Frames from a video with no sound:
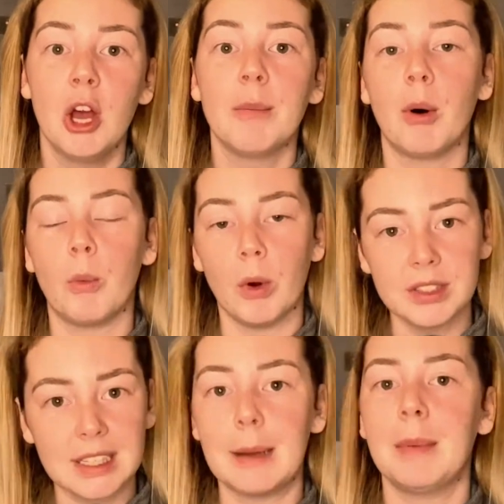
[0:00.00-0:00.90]
But
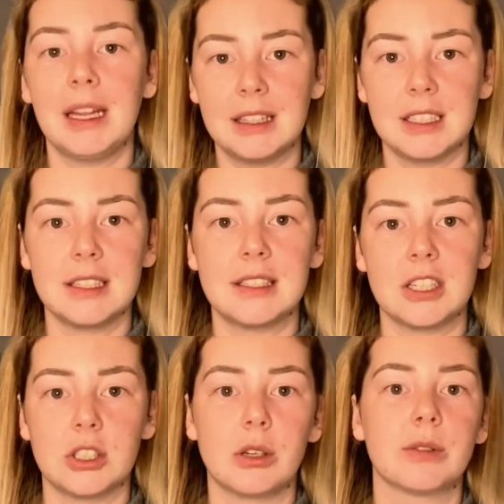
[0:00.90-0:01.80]
once I made the
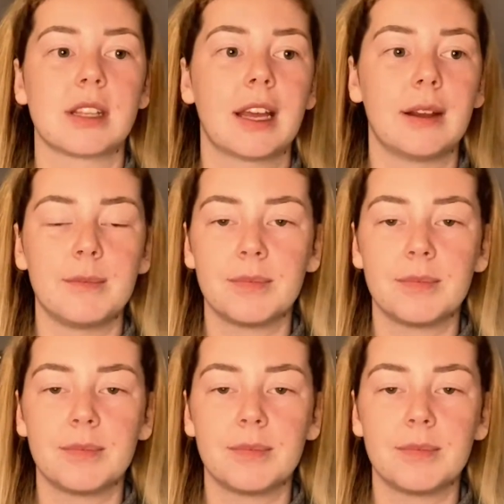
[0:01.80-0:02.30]
decision, it was like,